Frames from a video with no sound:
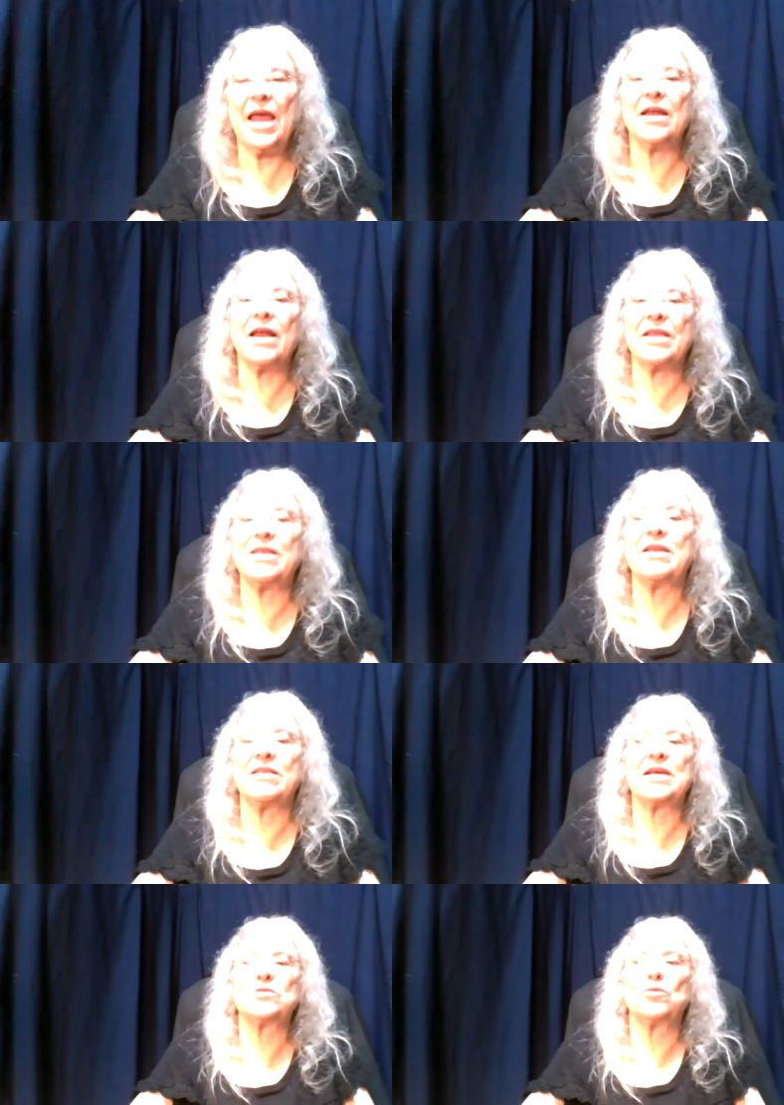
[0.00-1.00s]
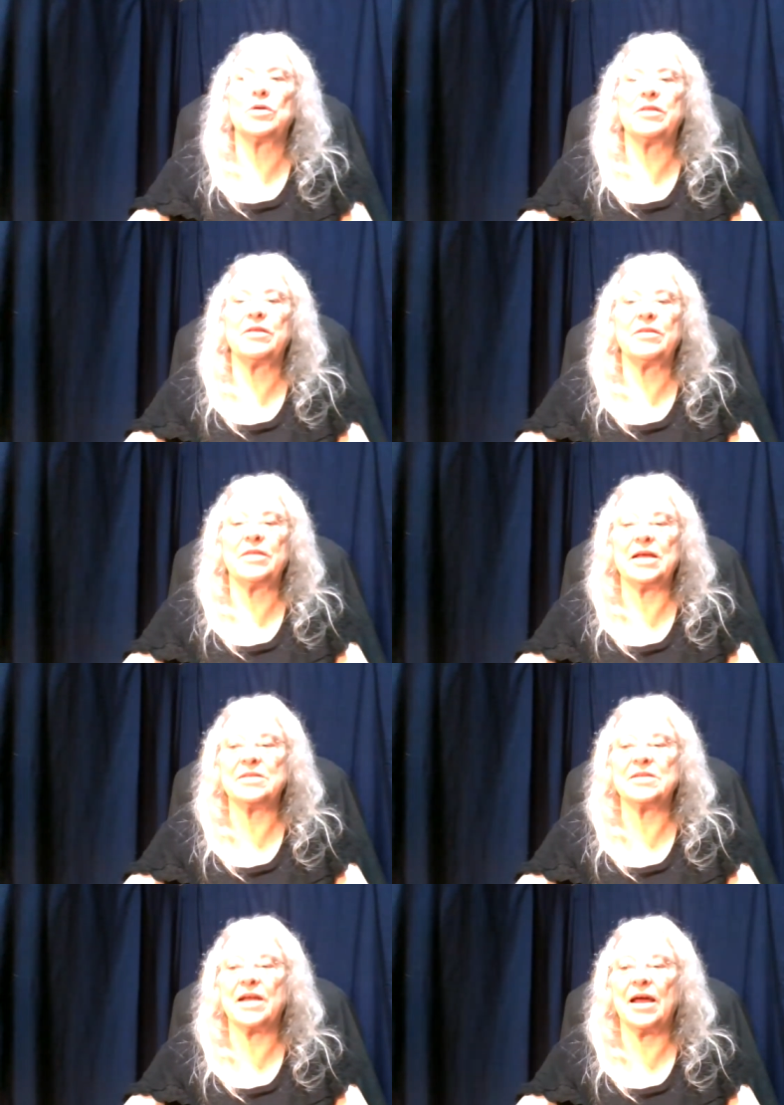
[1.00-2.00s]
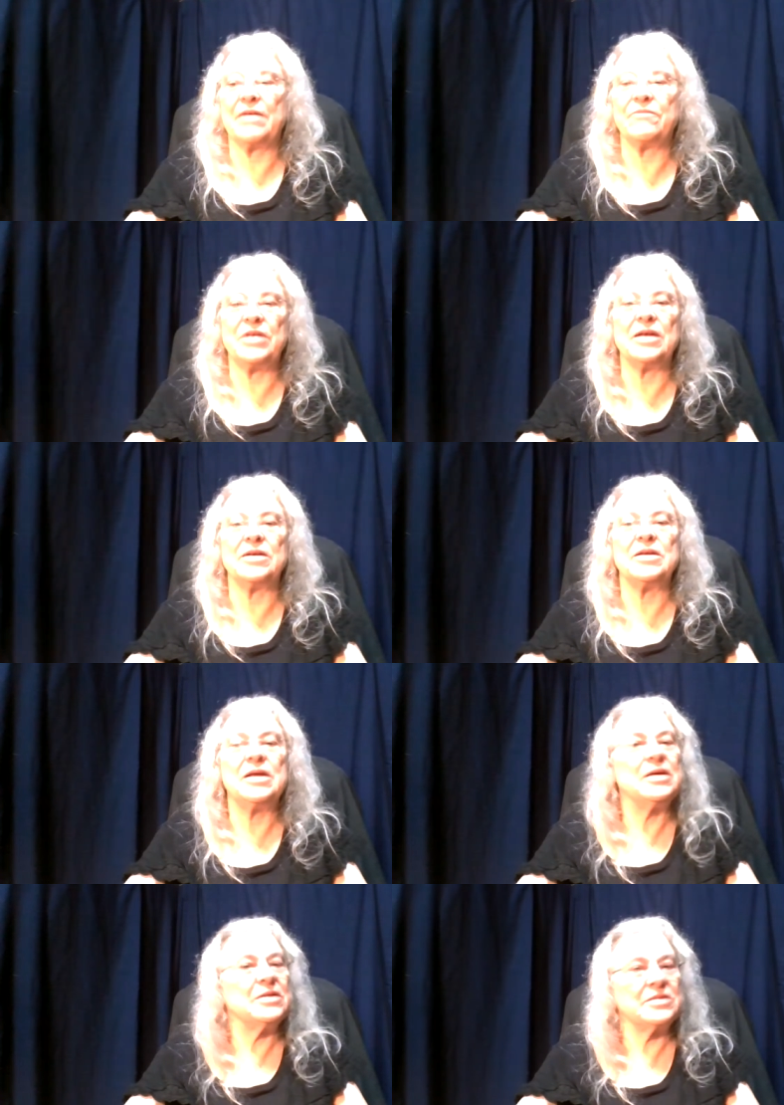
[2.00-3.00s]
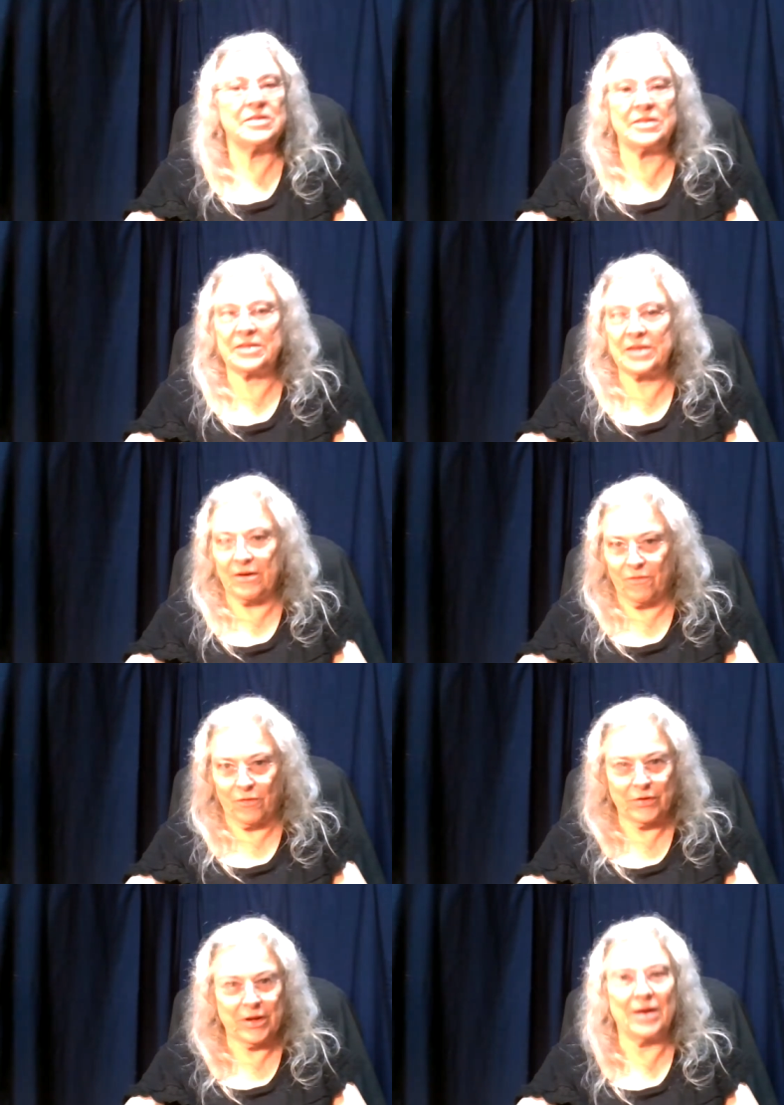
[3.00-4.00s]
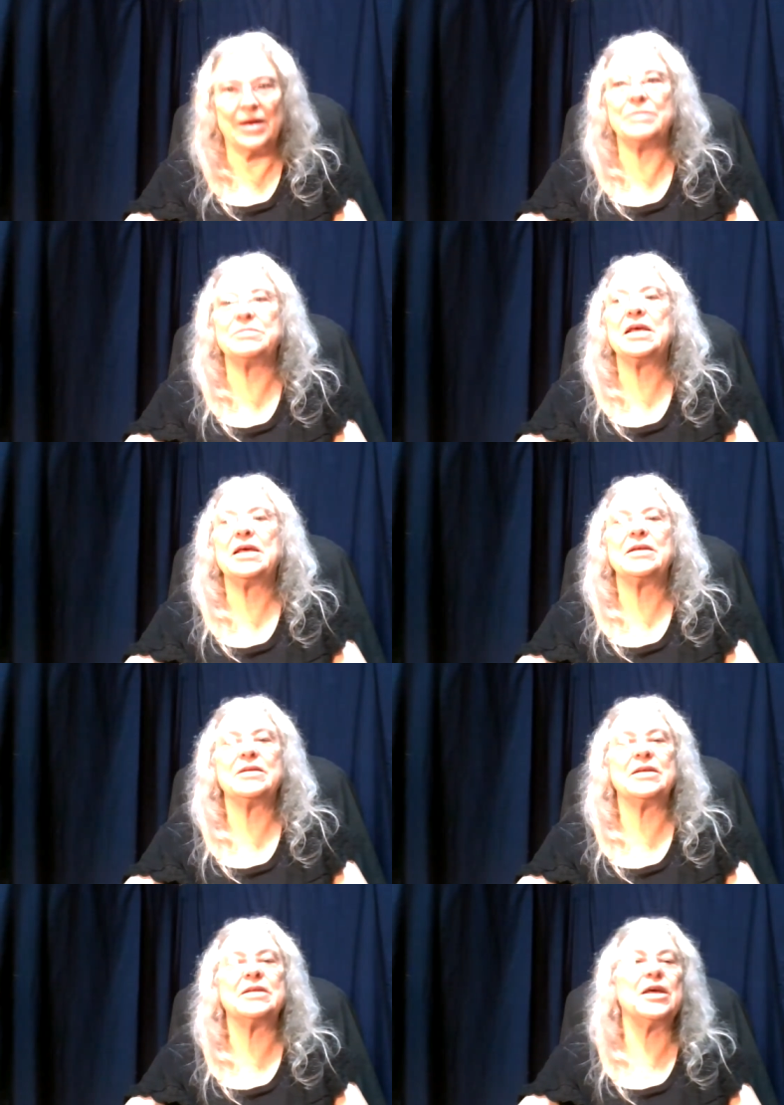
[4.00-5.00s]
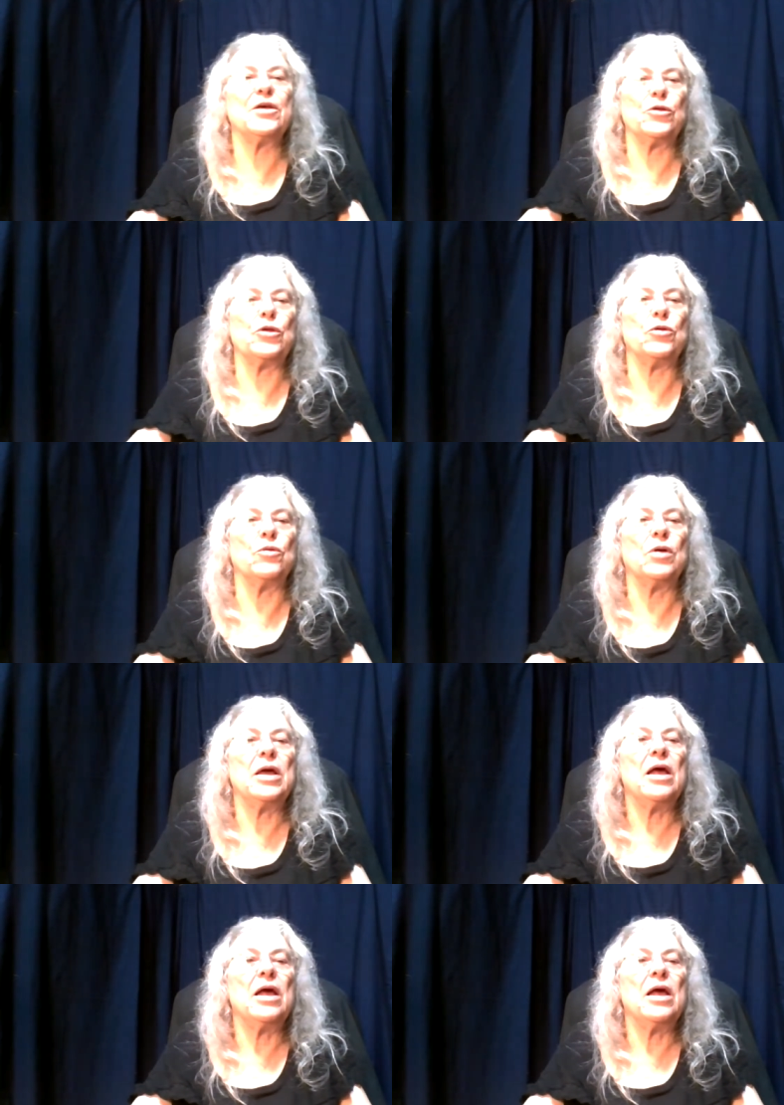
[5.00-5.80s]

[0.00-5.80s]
And I think that's one of the things that I have done several times to tell you